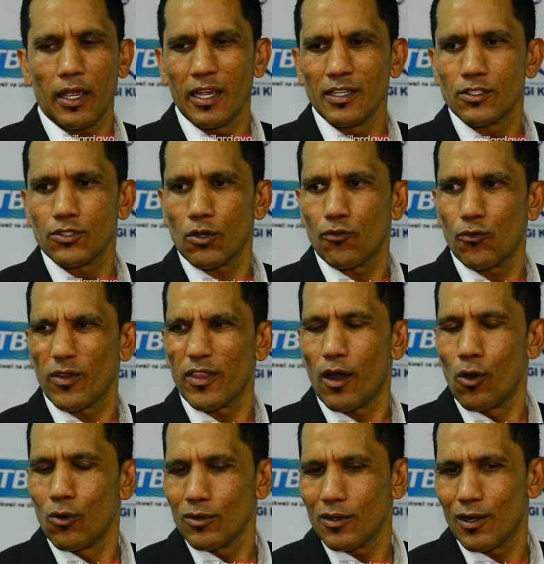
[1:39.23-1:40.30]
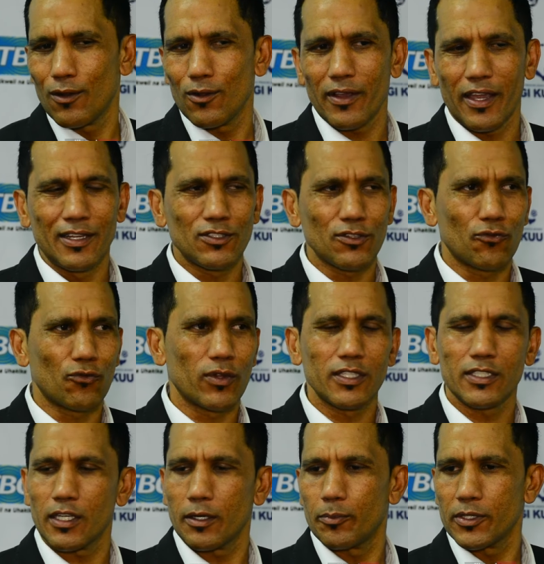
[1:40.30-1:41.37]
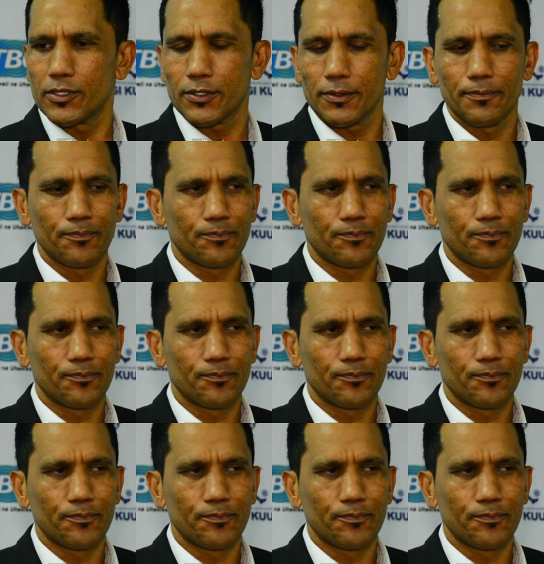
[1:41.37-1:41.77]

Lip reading: ends off with the own goal, ends off with a set piece.